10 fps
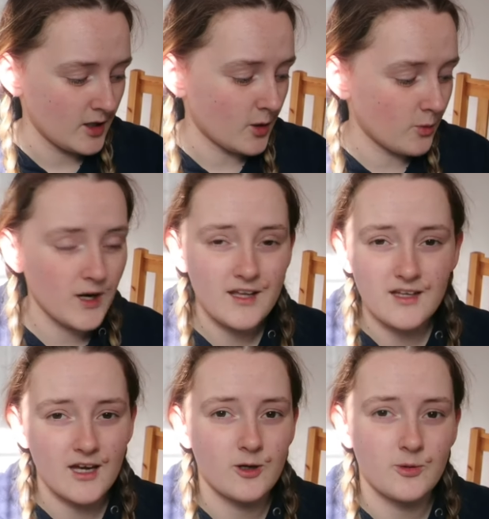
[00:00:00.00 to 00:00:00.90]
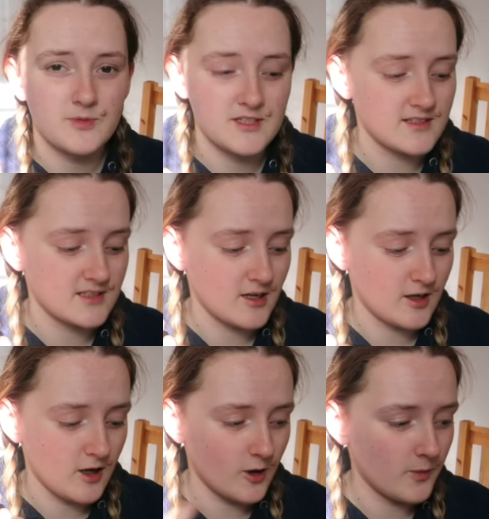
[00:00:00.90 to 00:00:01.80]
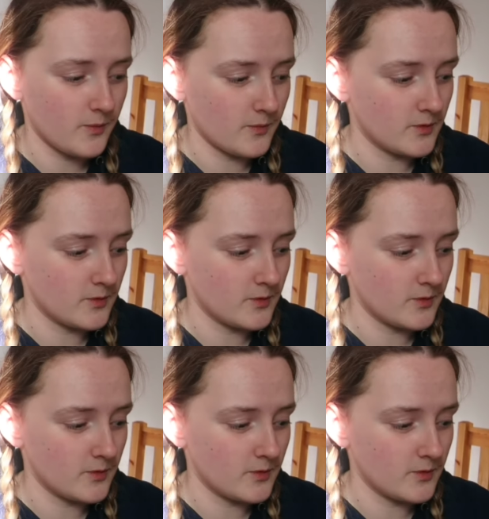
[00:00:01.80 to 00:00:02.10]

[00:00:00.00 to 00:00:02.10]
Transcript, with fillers: The way that helps is kind of hold...